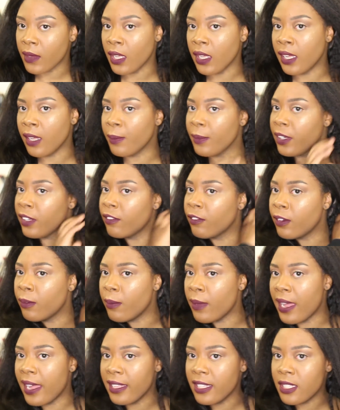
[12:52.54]
it
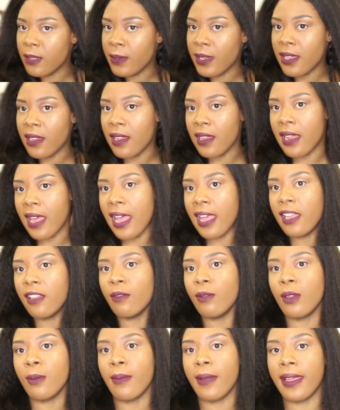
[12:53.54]
reminds me a lot
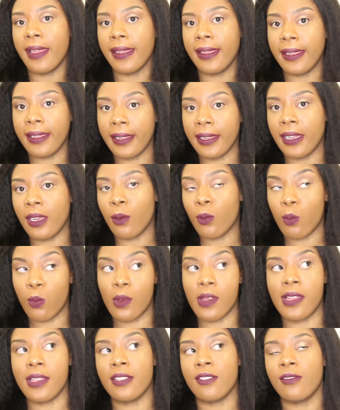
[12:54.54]
of when my hair
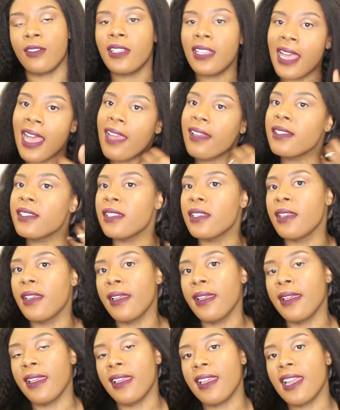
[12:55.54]
was relaxed
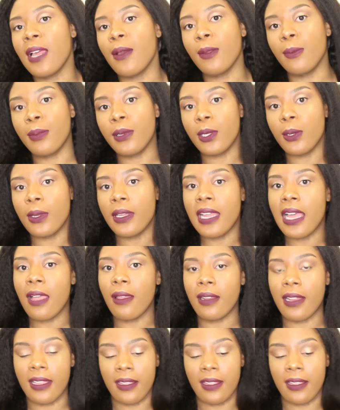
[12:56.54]
and I would blow it out.